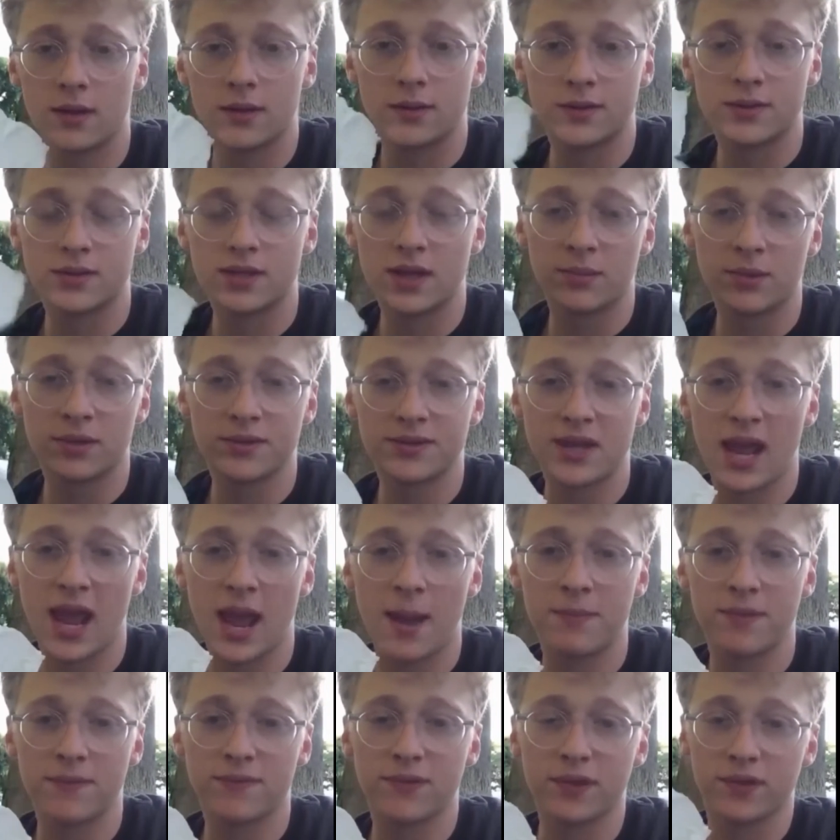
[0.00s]
Double
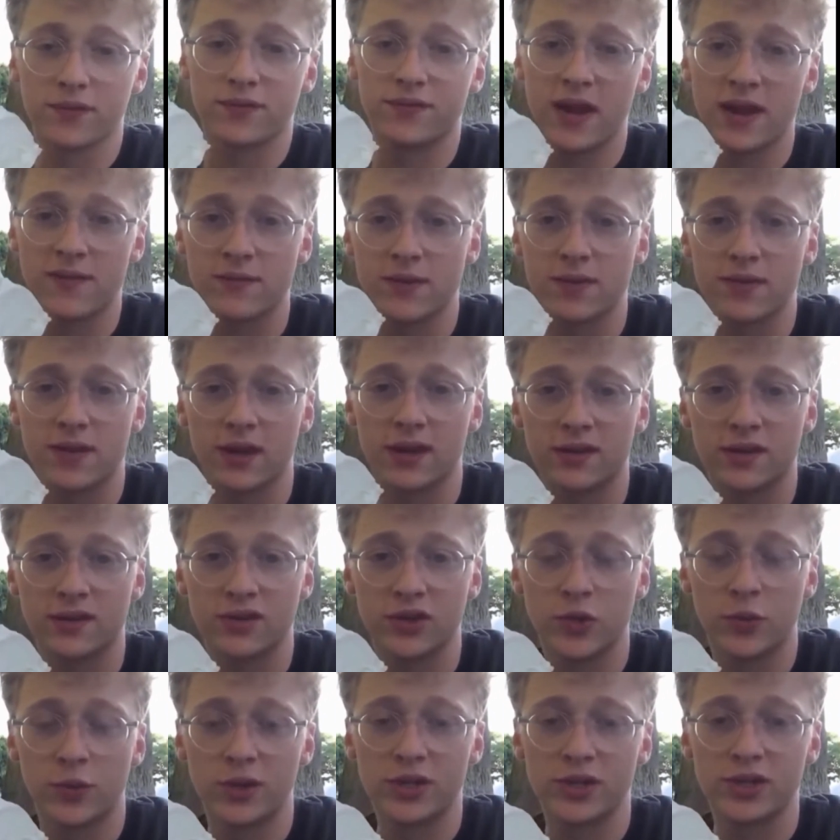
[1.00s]
tap if your favorite thing to
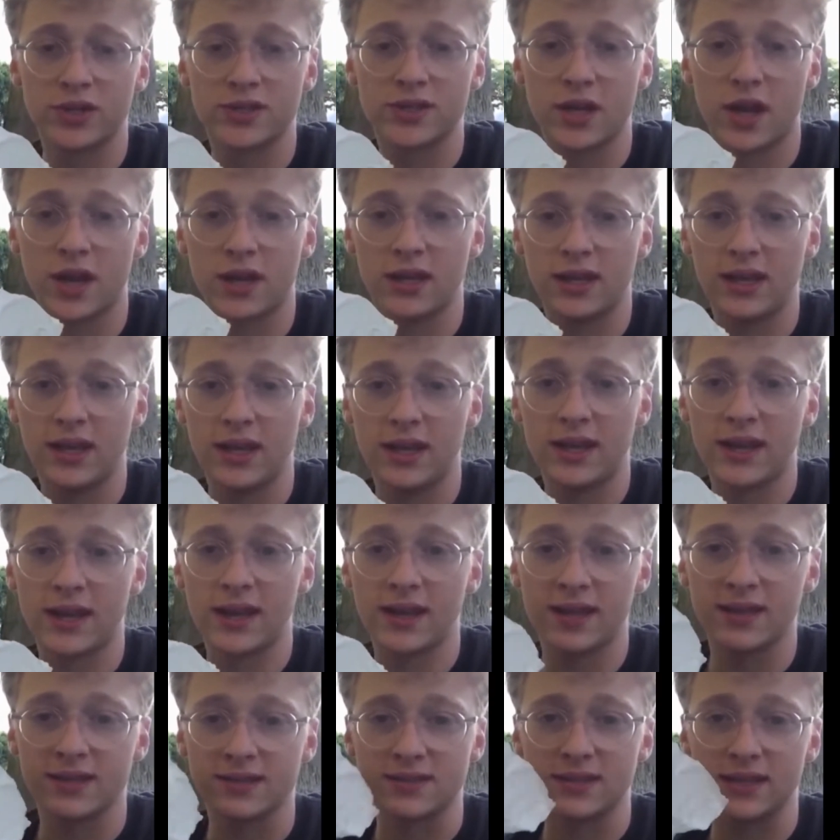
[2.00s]
do when you're done eating
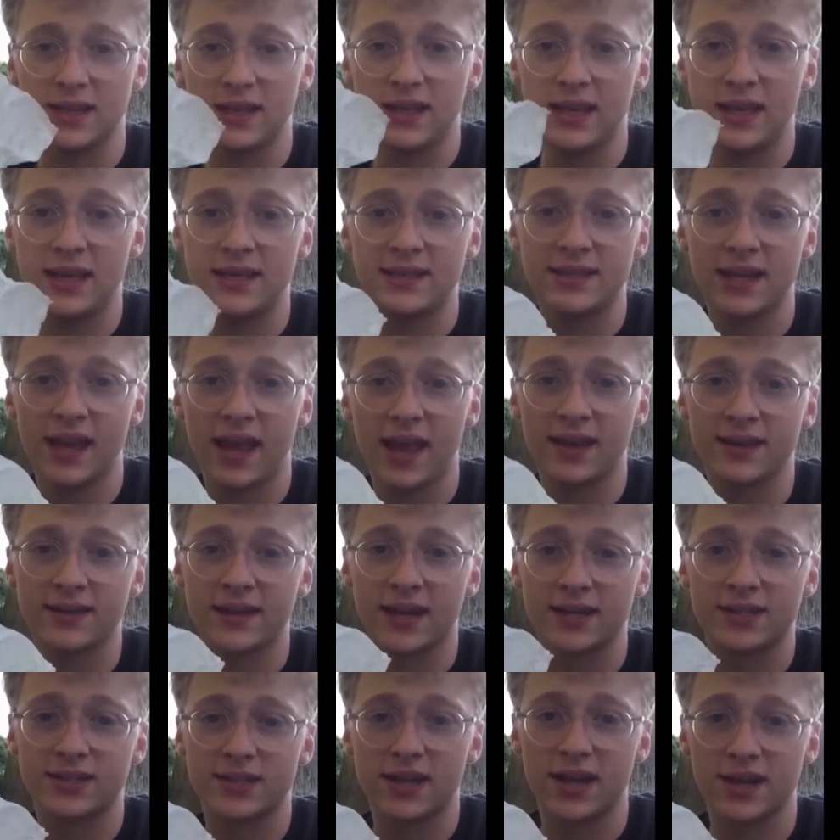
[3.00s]
is eat and
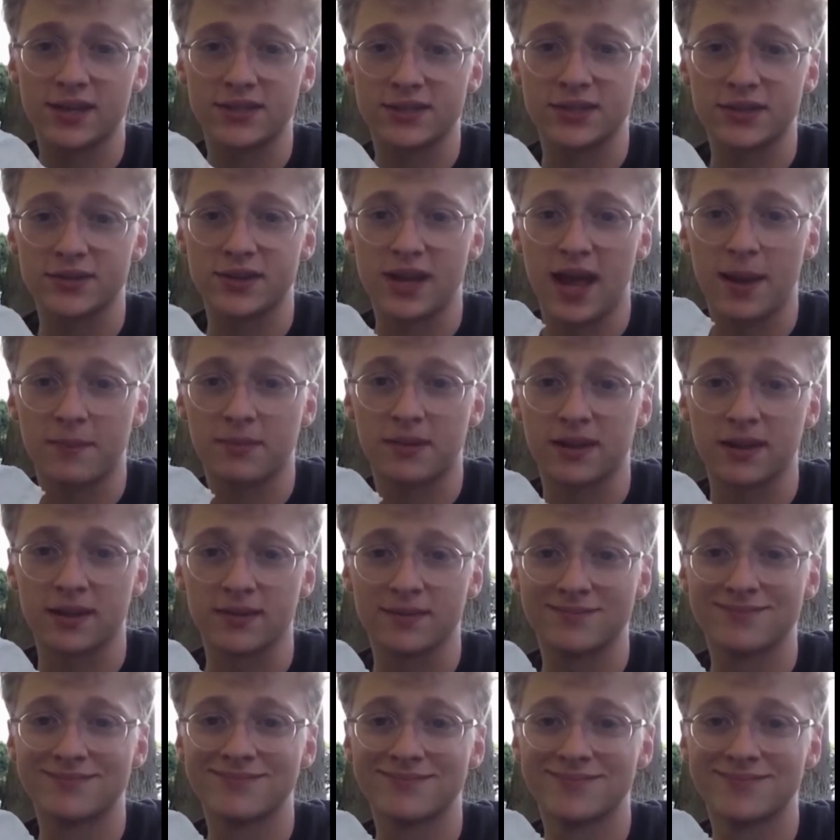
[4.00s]
digest your napkin.